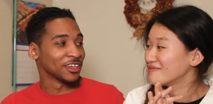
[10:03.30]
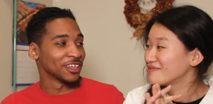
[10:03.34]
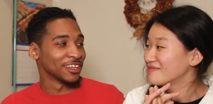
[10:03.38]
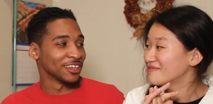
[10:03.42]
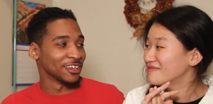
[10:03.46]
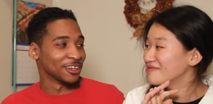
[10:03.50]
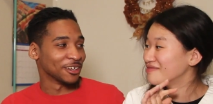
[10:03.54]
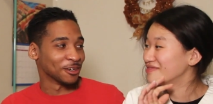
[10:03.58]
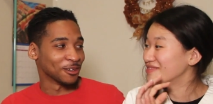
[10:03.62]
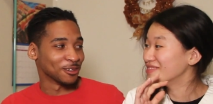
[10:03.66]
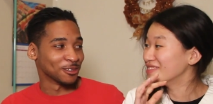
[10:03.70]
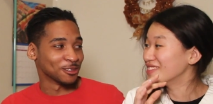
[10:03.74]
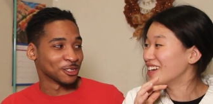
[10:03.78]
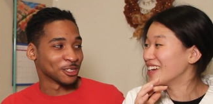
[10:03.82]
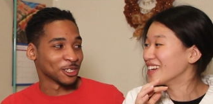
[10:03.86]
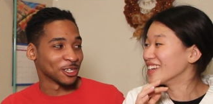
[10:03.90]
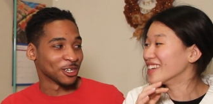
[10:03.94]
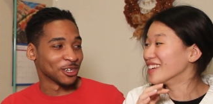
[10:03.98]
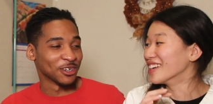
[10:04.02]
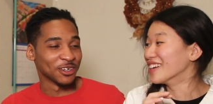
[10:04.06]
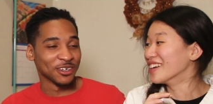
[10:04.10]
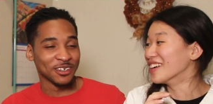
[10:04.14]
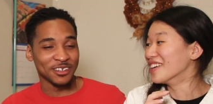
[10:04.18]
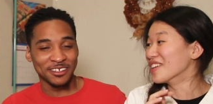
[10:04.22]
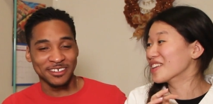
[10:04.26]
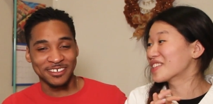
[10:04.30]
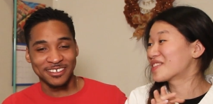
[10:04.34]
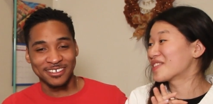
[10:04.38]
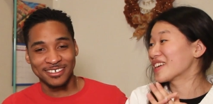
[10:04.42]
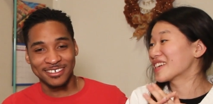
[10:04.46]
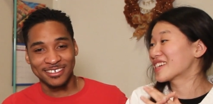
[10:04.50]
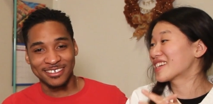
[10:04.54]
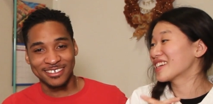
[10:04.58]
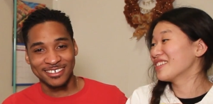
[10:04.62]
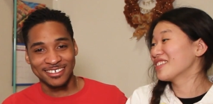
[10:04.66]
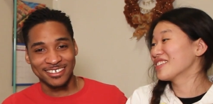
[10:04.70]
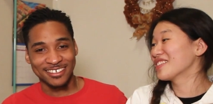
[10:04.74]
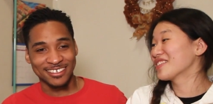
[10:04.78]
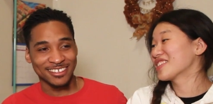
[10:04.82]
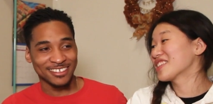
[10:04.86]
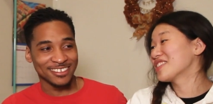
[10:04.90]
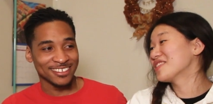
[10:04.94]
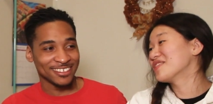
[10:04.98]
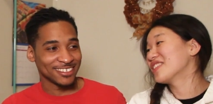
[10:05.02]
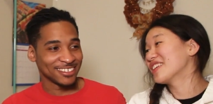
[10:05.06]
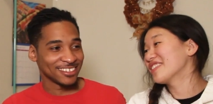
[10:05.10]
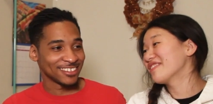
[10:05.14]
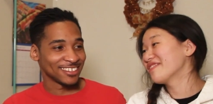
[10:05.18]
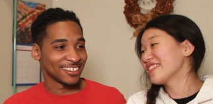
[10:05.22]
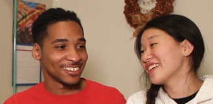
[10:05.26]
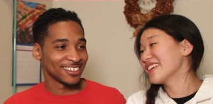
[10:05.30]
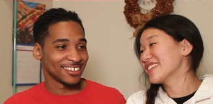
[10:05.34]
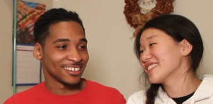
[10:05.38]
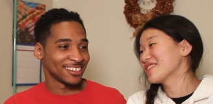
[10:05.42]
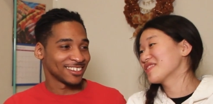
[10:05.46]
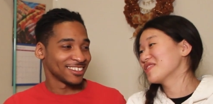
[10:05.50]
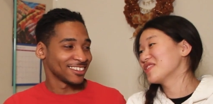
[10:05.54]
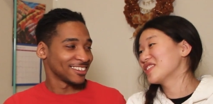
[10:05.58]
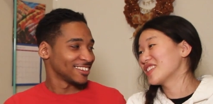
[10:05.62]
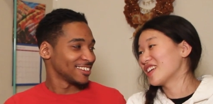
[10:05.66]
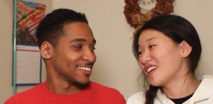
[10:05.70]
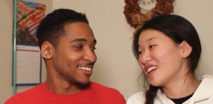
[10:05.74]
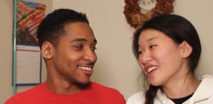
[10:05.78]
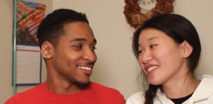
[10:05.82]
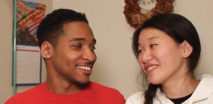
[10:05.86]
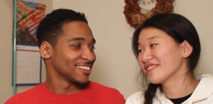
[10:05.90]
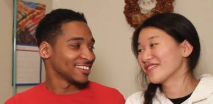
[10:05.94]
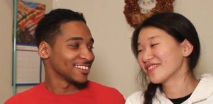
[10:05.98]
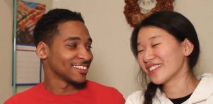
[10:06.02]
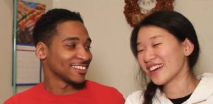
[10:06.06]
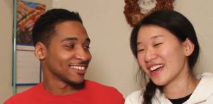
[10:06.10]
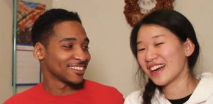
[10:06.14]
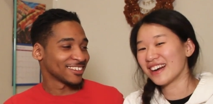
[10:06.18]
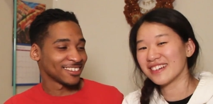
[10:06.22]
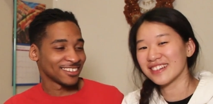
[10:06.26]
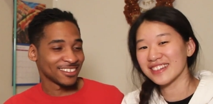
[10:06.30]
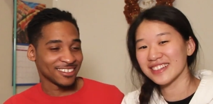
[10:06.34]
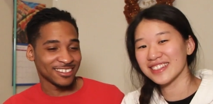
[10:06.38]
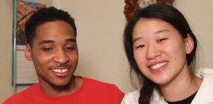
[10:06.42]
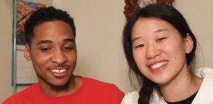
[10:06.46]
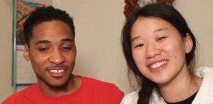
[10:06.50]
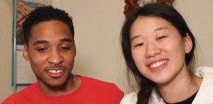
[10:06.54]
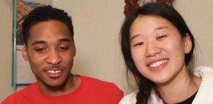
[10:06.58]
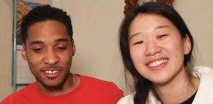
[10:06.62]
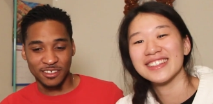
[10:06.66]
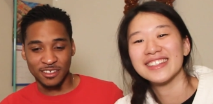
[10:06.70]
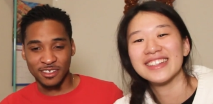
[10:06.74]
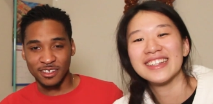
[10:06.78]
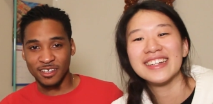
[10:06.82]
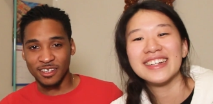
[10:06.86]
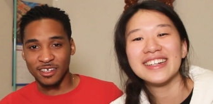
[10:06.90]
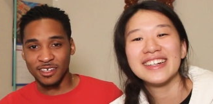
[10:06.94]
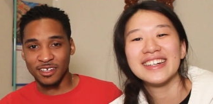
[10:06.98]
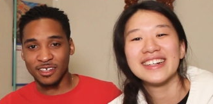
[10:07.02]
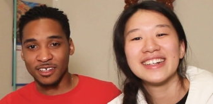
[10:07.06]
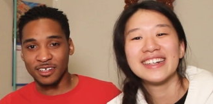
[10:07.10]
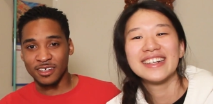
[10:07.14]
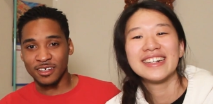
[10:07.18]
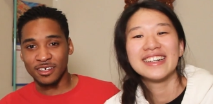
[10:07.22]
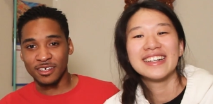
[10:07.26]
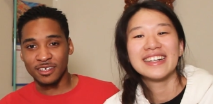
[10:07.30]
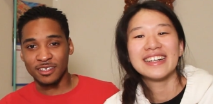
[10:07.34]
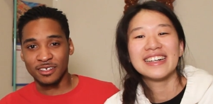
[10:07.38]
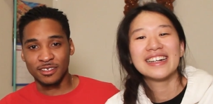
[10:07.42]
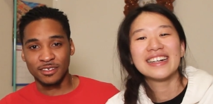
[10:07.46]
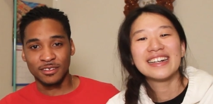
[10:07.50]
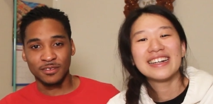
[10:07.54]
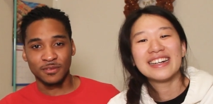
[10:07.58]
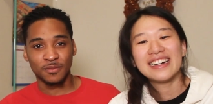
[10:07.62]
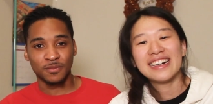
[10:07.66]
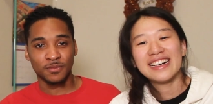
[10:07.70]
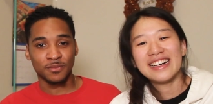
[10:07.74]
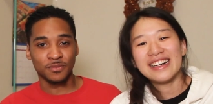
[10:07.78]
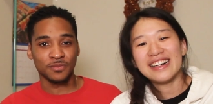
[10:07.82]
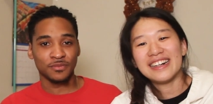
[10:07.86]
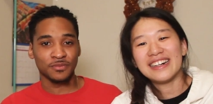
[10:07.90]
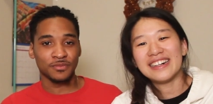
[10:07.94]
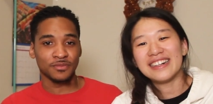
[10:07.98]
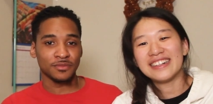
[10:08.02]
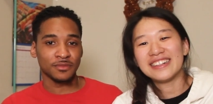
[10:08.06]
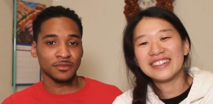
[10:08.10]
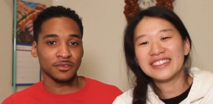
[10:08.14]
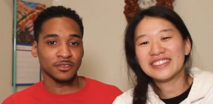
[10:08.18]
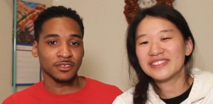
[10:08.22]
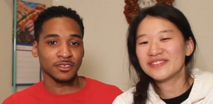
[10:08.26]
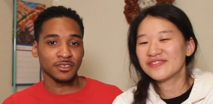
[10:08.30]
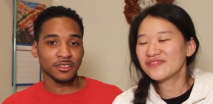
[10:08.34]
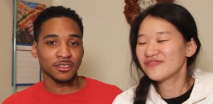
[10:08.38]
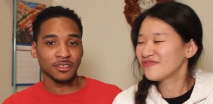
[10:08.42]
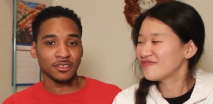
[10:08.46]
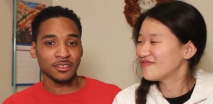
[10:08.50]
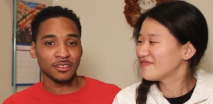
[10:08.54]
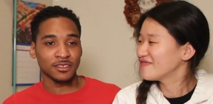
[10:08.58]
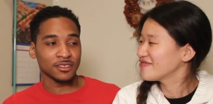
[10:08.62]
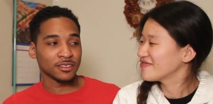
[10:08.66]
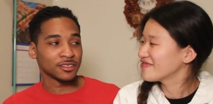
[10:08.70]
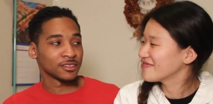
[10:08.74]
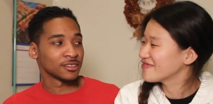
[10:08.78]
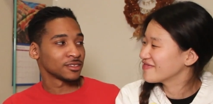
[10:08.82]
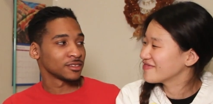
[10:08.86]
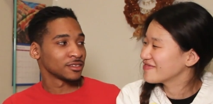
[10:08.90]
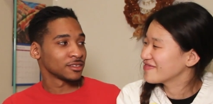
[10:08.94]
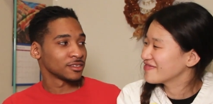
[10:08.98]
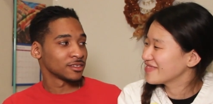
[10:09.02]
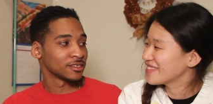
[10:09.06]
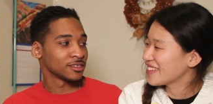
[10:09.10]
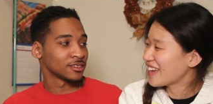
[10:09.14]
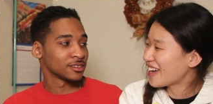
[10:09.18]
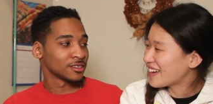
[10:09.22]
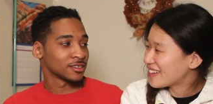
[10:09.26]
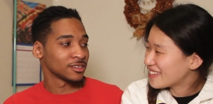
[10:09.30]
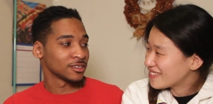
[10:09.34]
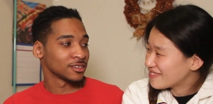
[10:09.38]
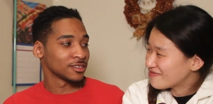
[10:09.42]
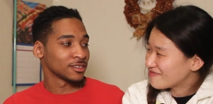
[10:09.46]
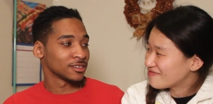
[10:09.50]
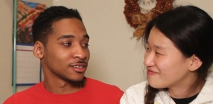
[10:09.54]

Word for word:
Speaker 1: videos.
Speaker 2: I know, especially with some of my friends be talking for hours. Yeah.